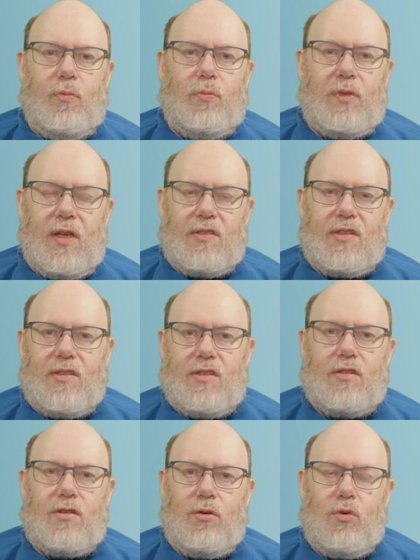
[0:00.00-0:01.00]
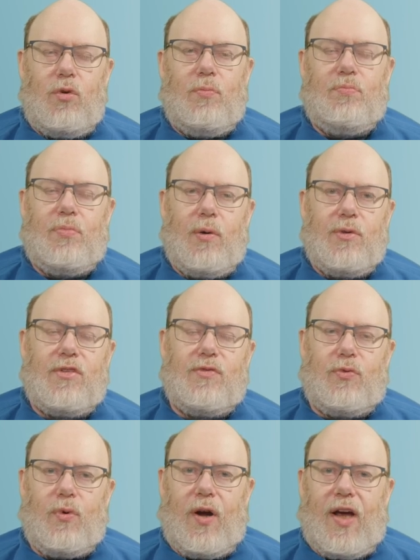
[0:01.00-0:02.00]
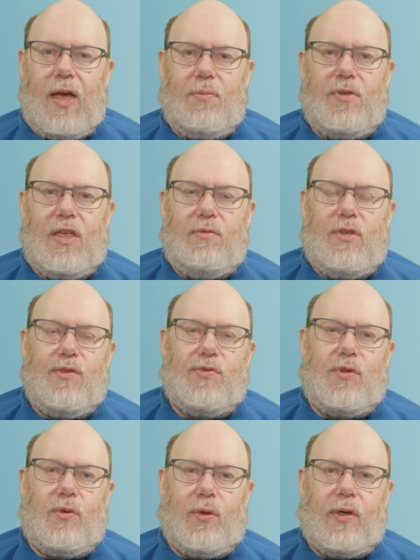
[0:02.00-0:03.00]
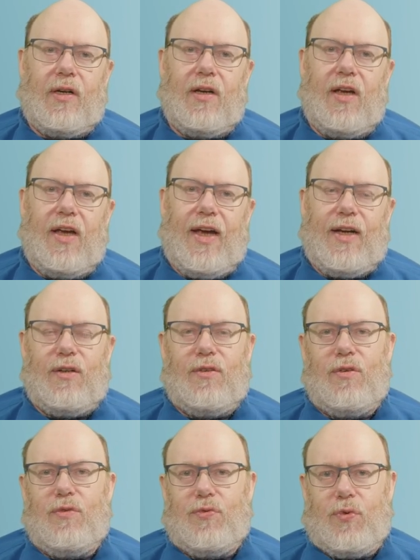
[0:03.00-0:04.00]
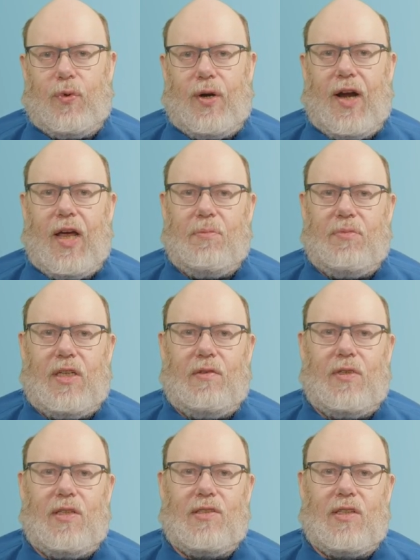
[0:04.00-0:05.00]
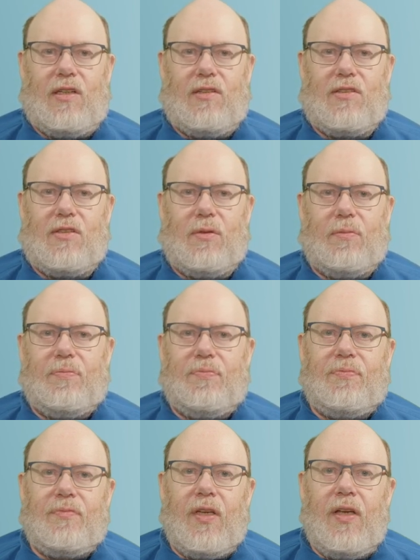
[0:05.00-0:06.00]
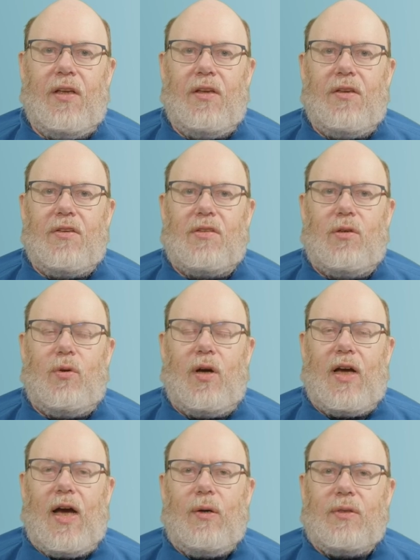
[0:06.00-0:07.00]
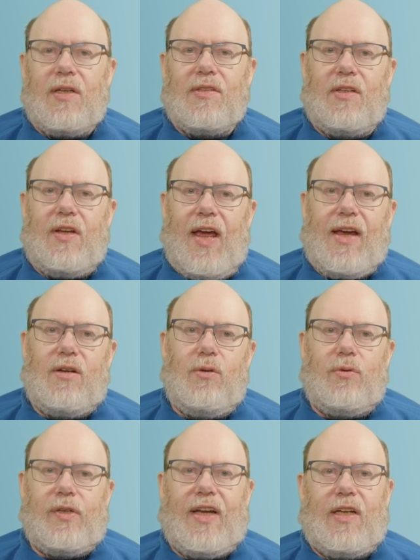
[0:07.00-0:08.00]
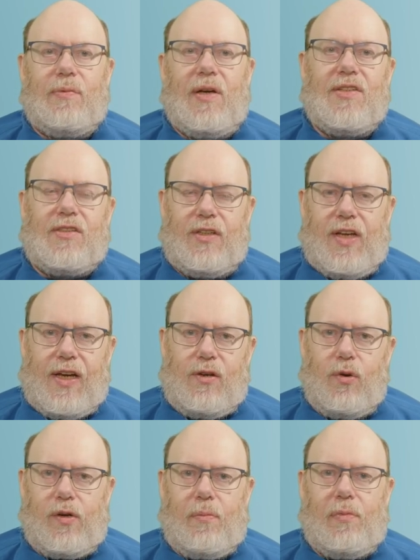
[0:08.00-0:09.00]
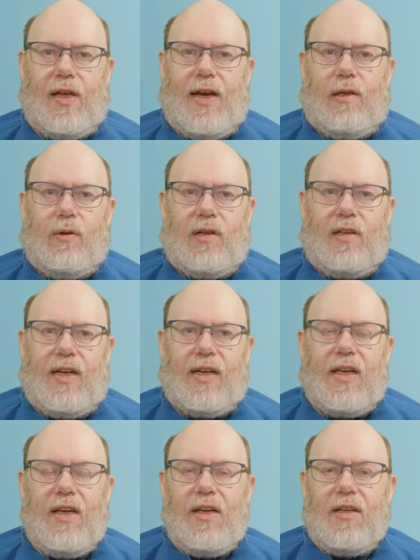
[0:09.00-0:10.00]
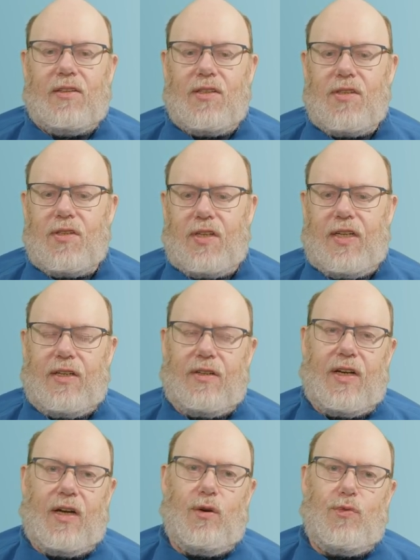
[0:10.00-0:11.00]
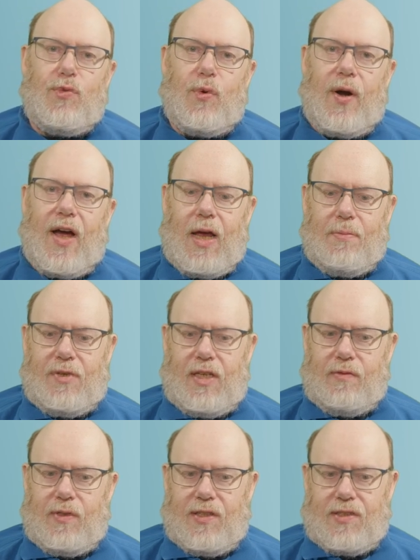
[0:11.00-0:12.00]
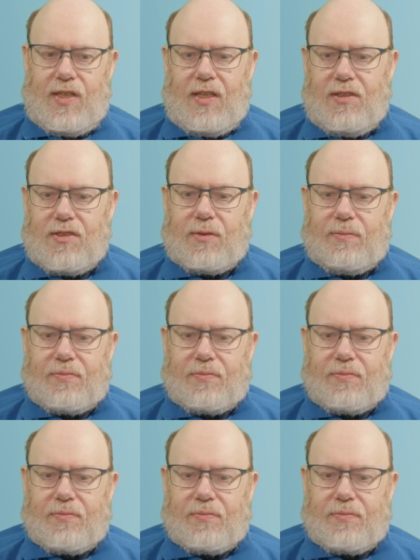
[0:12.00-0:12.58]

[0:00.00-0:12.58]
this is true both for IPv4 and for IPv6. So how does an echo request and echo reply look like? This is here now for IPv6.